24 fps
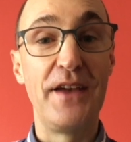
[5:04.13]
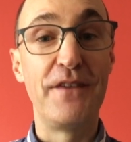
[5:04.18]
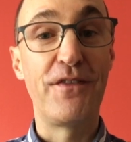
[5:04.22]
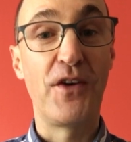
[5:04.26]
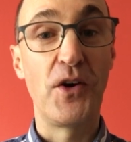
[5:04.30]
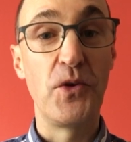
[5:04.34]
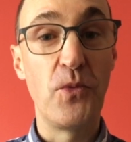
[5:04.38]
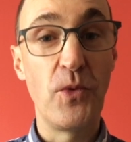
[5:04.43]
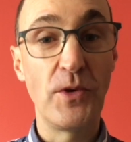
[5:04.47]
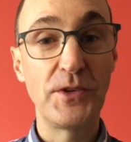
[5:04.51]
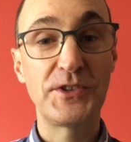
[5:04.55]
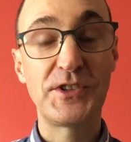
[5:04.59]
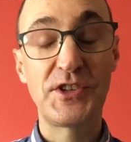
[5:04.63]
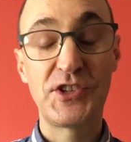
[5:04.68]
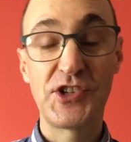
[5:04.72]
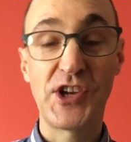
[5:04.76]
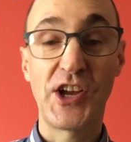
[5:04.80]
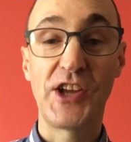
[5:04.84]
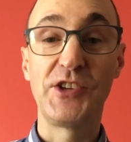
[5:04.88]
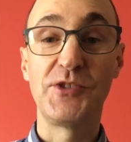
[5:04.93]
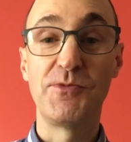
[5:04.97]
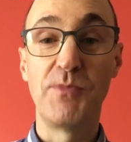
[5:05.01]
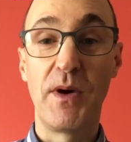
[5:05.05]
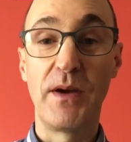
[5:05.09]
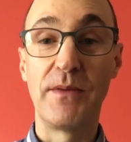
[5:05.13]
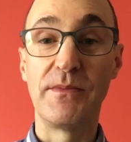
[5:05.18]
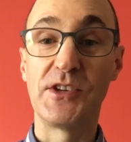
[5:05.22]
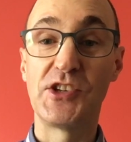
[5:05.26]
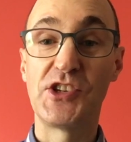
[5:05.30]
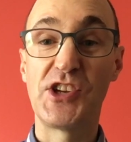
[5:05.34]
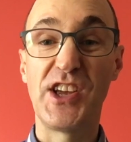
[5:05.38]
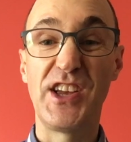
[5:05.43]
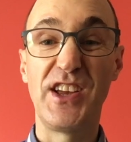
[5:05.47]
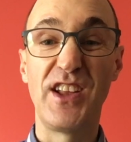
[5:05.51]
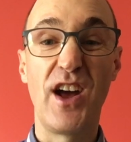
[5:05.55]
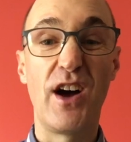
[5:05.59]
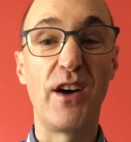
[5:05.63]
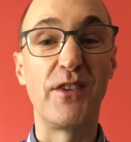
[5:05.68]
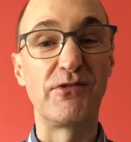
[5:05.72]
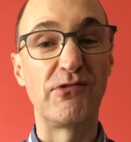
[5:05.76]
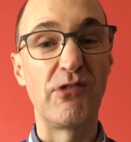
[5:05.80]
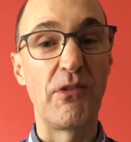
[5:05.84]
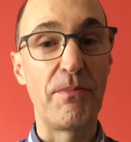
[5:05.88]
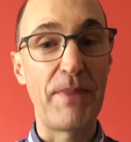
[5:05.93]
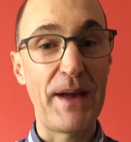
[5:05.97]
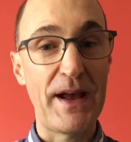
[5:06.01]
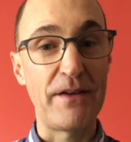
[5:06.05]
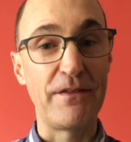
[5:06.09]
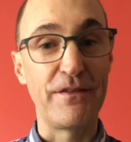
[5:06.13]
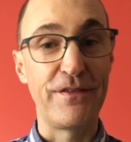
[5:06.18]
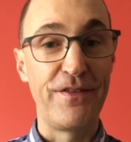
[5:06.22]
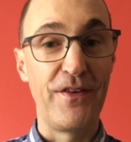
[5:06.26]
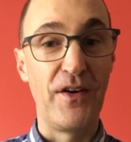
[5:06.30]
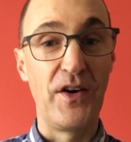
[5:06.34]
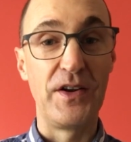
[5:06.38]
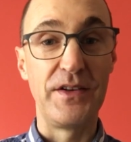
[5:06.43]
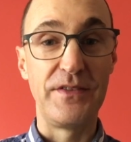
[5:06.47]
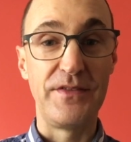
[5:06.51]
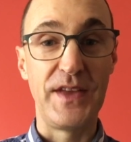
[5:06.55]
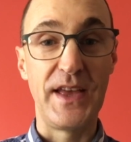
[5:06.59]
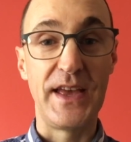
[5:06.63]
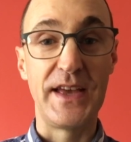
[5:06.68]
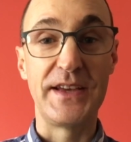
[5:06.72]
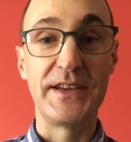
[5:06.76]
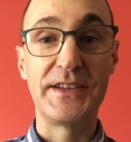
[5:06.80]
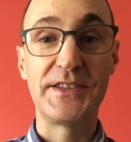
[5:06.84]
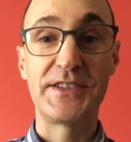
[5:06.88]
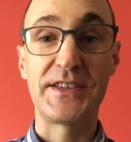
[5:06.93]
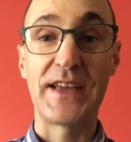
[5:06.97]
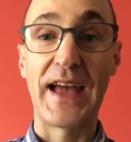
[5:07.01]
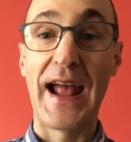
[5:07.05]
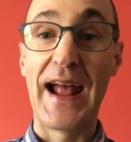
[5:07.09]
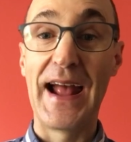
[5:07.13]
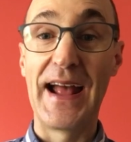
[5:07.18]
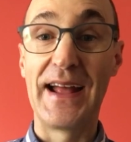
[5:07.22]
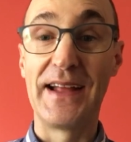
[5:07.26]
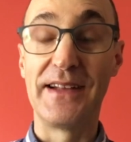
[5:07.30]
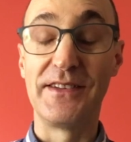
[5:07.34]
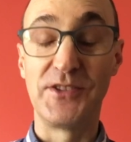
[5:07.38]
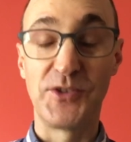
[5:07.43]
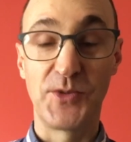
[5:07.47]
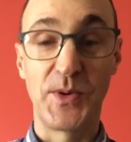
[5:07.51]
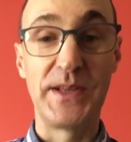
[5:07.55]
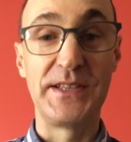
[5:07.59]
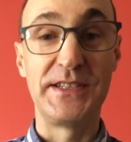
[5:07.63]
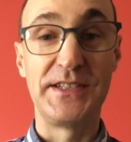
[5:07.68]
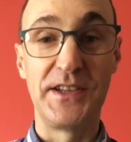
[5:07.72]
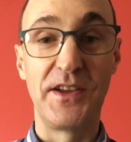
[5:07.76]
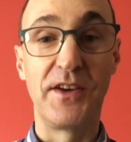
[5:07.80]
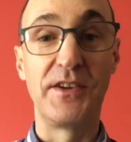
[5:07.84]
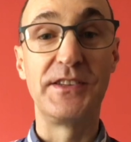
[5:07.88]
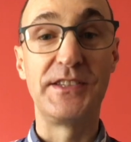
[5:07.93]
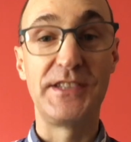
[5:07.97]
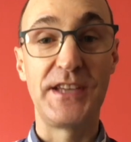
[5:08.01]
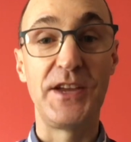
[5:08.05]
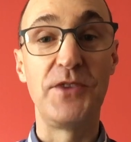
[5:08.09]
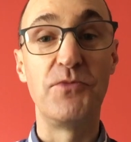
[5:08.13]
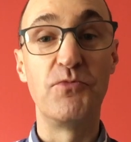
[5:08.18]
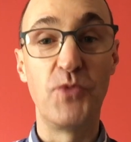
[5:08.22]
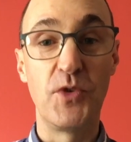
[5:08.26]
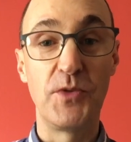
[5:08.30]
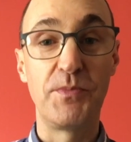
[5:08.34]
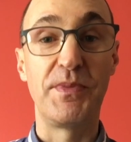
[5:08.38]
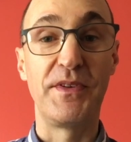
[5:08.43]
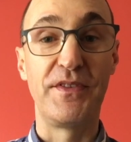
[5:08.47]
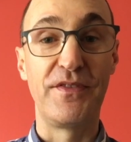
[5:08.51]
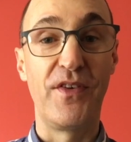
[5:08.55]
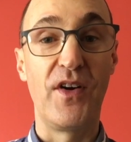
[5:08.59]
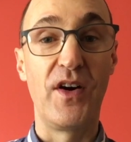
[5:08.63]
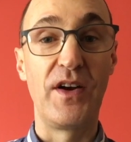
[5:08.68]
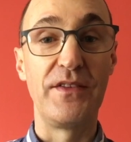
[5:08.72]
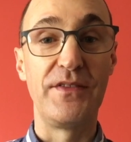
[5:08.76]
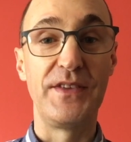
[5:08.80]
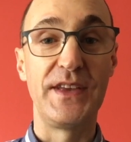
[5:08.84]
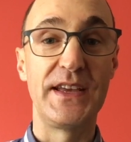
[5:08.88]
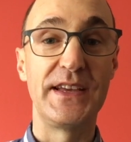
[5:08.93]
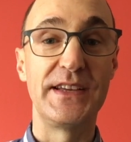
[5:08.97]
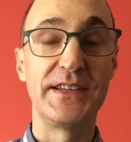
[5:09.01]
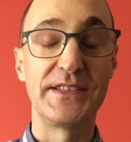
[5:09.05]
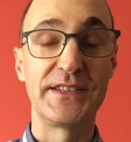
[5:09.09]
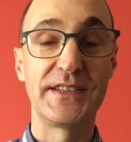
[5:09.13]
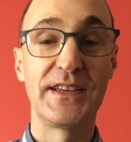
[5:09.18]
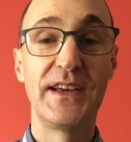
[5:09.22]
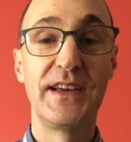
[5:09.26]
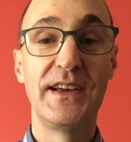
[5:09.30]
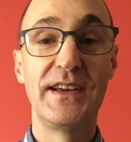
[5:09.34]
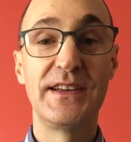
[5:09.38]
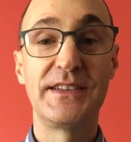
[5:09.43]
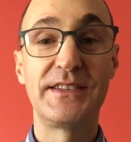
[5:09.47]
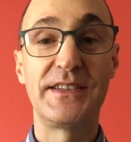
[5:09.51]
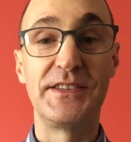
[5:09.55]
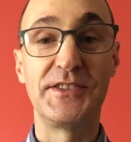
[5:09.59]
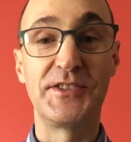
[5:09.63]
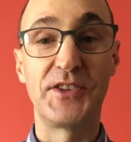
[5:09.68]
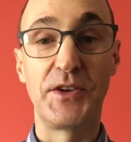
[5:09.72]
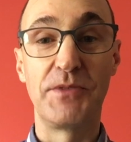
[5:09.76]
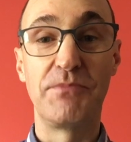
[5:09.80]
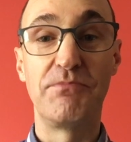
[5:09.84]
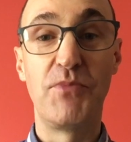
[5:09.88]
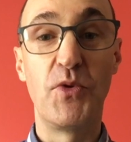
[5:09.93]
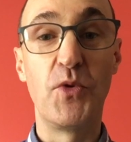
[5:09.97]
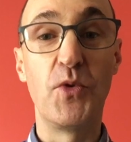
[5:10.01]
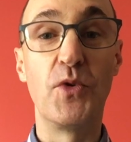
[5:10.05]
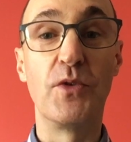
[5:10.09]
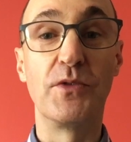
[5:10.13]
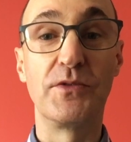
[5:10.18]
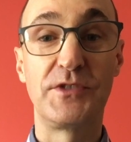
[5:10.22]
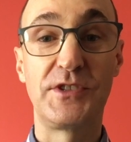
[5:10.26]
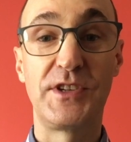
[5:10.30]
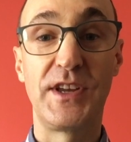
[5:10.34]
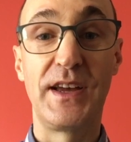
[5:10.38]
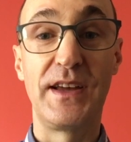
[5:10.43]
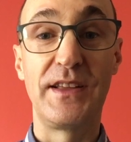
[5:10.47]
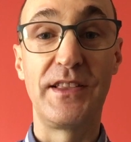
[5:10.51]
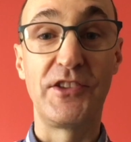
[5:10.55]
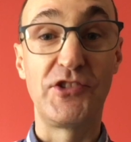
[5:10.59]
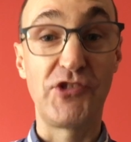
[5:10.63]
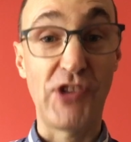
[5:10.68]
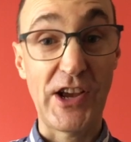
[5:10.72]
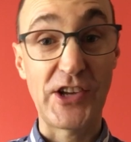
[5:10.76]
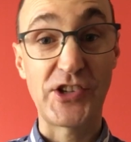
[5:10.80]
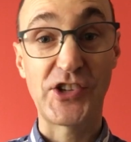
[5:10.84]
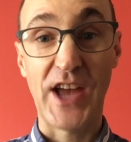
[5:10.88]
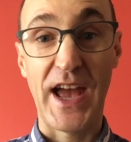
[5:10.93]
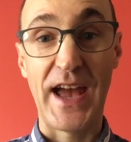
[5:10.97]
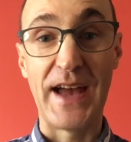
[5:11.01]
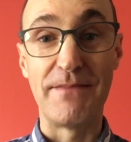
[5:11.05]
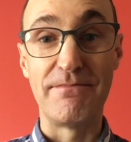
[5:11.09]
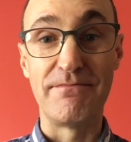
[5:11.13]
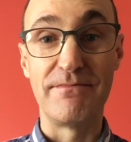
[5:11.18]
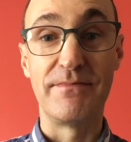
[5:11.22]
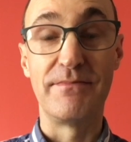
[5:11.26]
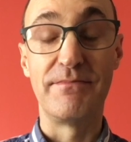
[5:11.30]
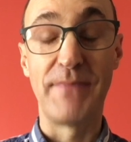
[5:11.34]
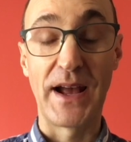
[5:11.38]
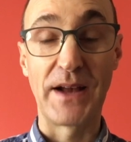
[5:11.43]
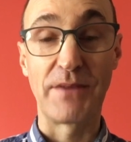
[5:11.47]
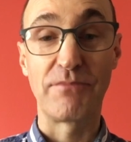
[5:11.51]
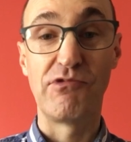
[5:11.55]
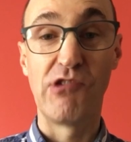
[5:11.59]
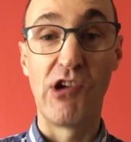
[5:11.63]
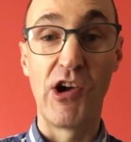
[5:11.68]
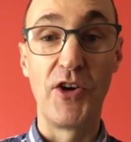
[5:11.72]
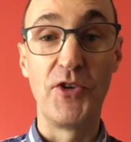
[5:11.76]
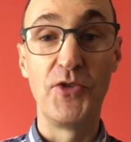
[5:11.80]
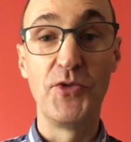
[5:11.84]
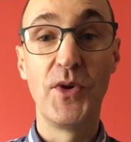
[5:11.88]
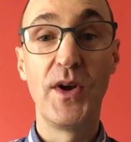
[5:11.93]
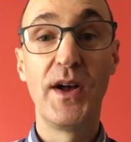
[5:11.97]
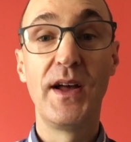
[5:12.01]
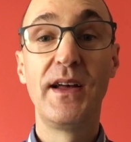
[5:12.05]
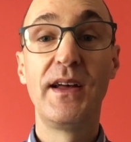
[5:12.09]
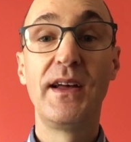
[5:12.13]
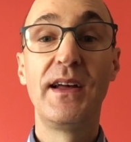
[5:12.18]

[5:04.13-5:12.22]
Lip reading: if I want to change my machine after about 5 years, and 2019 would be 5 years since I bought the trashcan Mac Pro,